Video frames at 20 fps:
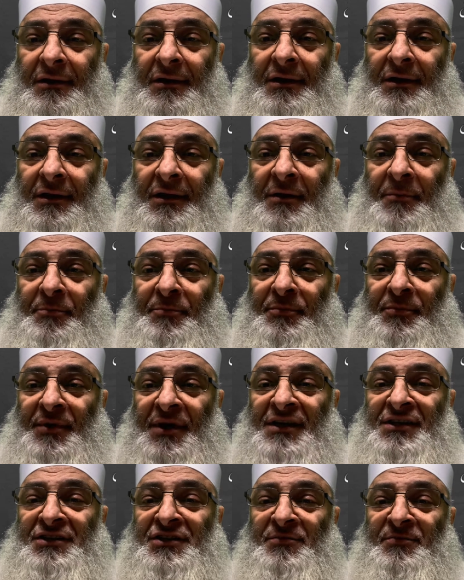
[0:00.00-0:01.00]
The
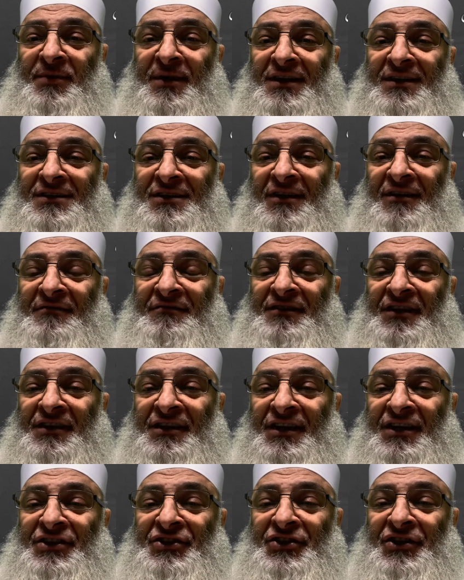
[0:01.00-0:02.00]
principles of the
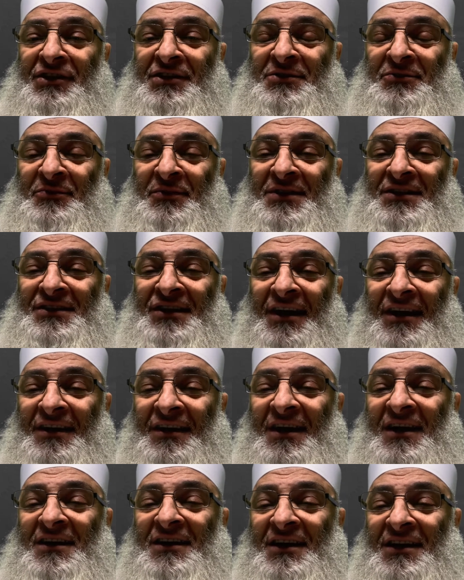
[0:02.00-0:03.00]
nature which
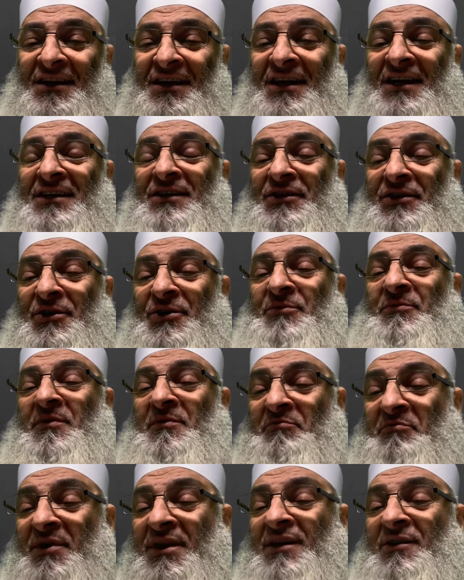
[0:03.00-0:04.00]
Allah created human
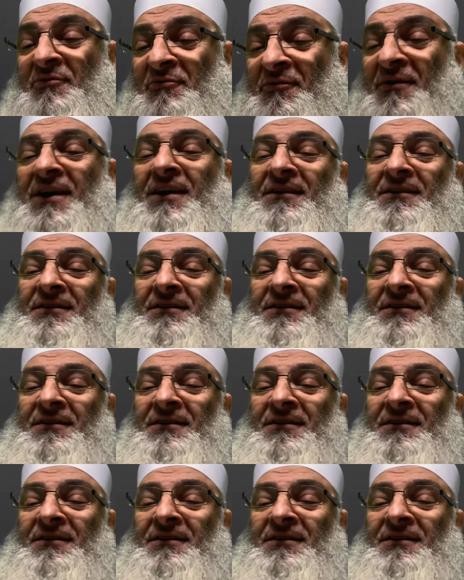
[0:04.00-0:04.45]
being with.